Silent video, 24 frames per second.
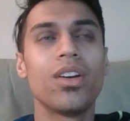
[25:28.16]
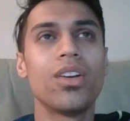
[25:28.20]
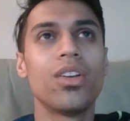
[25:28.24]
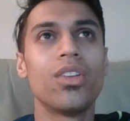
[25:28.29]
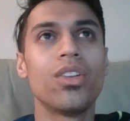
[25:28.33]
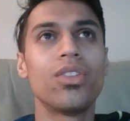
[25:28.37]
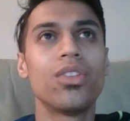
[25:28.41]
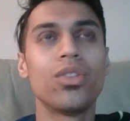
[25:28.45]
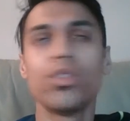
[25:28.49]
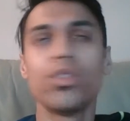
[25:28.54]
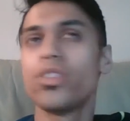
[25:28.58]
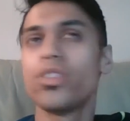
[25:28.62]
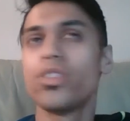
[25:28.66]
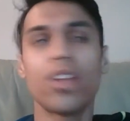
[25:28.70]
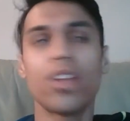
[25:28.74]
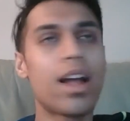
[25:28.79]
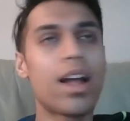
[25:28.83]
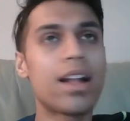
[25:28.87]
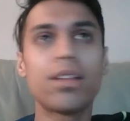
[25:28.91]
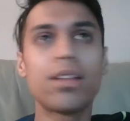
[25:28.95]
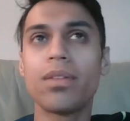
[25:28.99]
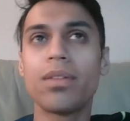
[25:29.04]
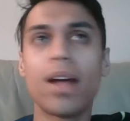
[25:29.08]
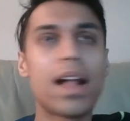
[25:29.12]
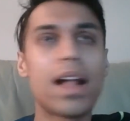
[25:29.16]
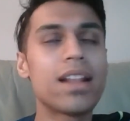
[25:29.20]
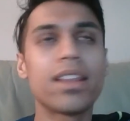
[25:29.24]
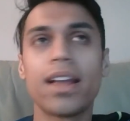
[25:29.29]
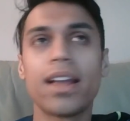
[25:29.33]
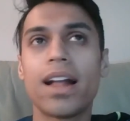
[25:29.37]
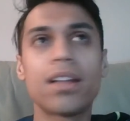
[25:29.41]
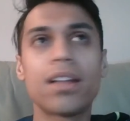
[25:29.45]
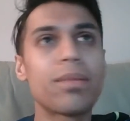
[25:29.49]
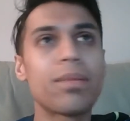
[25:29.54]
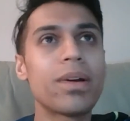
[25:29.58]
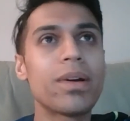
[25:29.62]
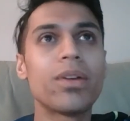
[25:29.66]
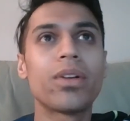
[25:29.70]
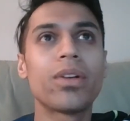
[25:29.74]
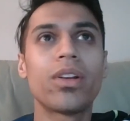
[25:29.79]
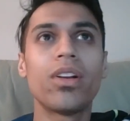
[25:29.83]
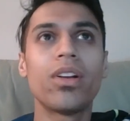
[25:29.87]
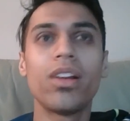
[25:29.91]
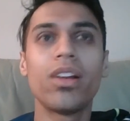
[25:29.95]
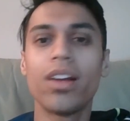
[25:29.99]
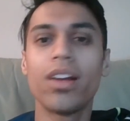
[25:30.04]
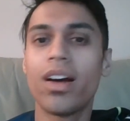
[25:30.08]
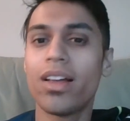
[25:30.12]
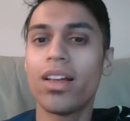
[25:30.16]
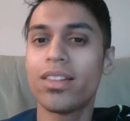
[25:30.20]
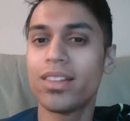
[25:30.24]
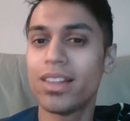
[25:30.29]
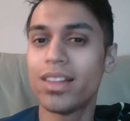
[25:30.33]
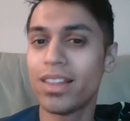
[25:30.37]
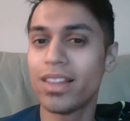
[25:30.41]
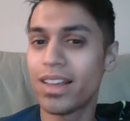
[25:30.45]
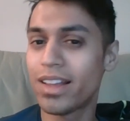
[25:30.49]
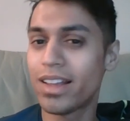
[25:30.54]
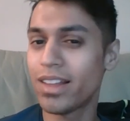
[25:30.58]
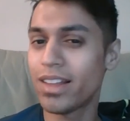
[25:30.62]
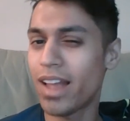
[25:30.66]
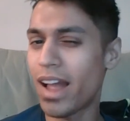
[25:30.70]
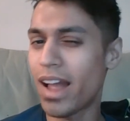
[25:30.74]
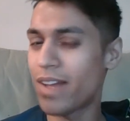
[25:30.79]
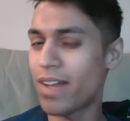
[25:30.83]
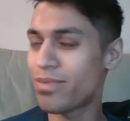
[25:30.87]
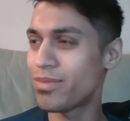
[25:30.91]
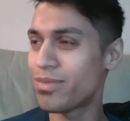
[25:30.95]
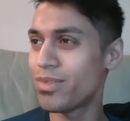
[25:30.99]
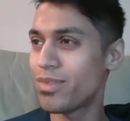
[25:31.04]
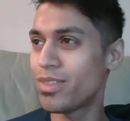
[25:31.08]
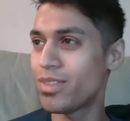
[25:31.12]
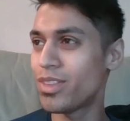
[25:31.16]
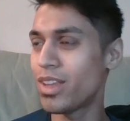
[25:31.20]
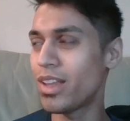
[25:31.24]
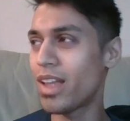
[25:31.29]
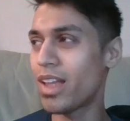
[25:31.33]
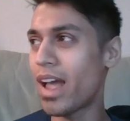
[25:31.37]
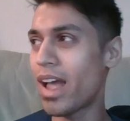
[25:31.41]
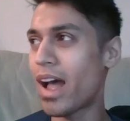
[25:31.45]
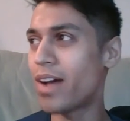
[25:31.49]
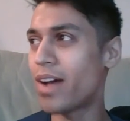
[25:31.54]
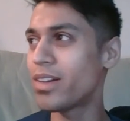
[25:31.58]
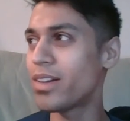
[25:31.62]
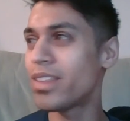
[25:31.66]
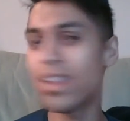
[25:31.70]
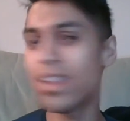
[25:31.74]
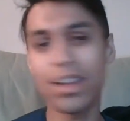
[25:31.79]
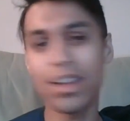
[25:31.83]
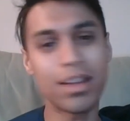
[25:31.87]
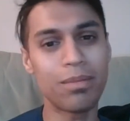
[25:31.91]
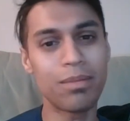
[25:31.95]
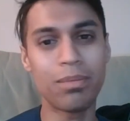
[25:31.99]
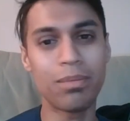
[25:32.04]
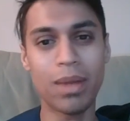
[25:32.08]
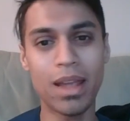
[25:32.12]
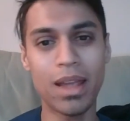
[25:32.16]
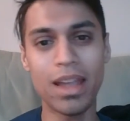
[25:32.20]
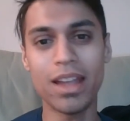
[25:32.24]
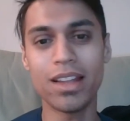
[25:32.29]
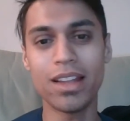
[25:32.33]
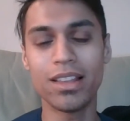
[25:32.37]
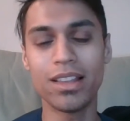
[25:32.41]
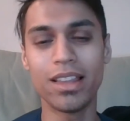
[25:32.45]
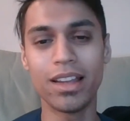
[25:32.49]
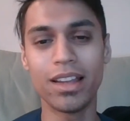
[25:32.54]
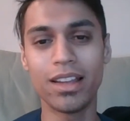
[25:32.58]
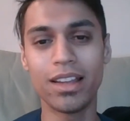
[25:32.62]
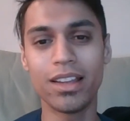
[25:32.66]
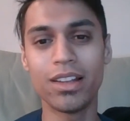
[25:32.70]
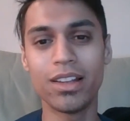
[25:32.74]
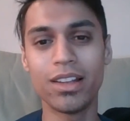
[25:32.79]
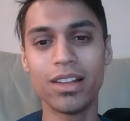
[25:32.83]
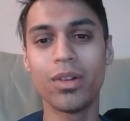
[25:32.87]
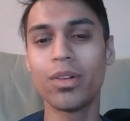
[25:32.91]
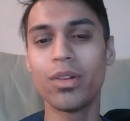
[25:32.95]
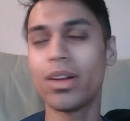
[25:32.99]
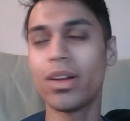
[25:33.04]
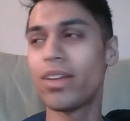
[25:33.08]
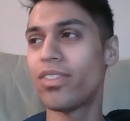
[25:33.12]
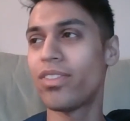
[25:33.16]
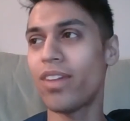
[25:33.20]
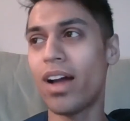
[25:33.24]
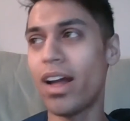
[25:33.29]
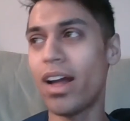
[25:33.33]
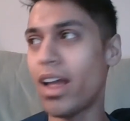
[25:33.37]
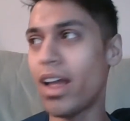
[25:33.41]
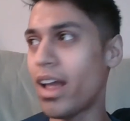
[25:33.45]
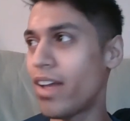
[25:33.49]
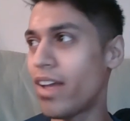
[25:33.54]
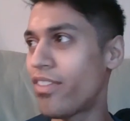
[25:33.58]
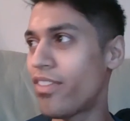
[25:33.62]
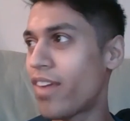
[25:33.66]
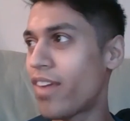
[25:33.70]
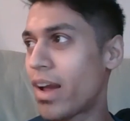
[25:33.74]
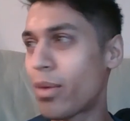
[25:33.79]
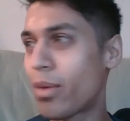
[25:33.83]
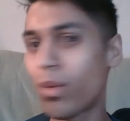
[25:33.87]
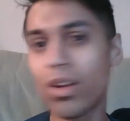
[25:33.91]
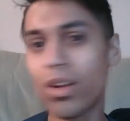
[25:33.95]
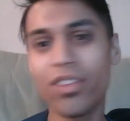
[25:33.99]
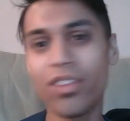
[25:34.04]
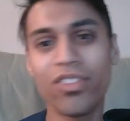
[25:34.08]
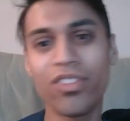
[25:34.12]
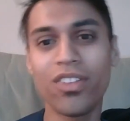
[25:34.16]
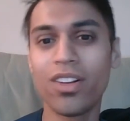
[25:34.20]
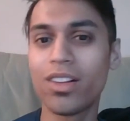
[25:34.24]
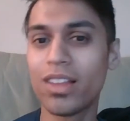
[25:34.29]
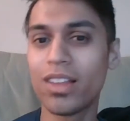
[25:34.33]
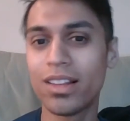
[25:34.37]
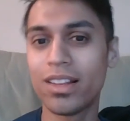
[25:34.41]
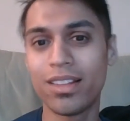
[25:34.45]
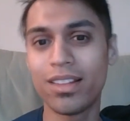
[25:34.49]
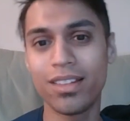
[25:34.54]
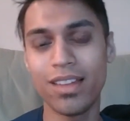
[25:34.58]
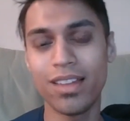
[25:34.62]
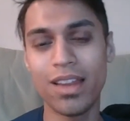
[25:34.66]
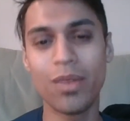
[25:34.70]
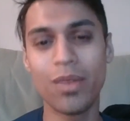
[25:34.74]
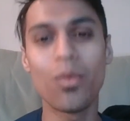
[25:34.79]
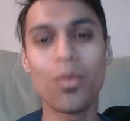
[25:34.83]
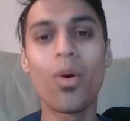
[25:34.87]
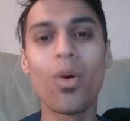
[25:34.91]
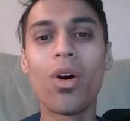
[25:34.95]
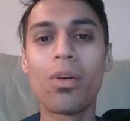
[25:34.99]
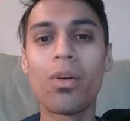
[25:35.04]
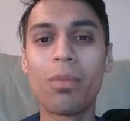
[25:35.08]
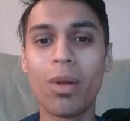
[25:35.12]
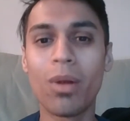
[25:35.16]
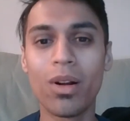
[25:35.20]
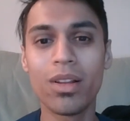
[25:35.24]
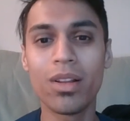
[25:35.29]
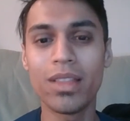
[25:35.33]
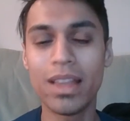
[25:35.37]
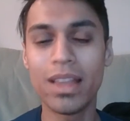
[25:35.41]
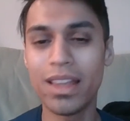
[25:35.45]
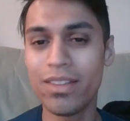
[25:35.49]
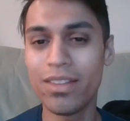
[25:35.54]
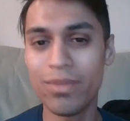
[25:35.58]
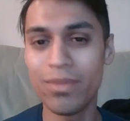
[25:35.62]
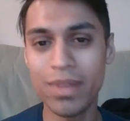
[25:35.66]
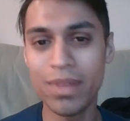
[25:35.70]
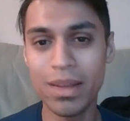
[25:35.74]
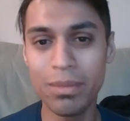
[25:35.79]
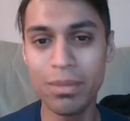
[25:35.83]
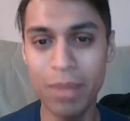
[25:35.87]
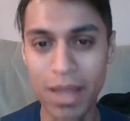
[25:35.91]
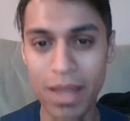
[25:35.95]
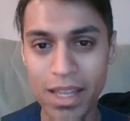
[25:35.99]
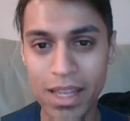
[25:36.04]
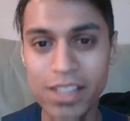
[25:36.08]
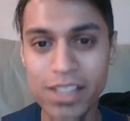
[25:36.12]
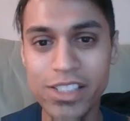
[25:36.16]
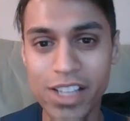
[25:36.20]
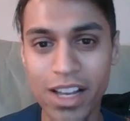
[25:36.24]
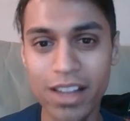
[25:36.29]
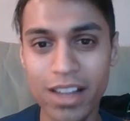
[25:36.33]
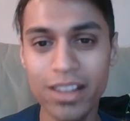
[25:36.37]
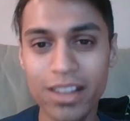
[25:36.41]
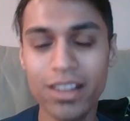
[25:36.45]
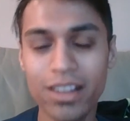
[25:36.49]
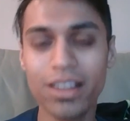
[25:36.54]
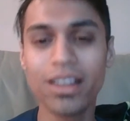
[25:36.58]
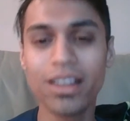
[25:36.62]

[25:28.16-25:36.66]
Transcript: So just out of my own curiosity, like how do they get paid? Like, if I work for, let's say, Walmart, they give me a paycheck,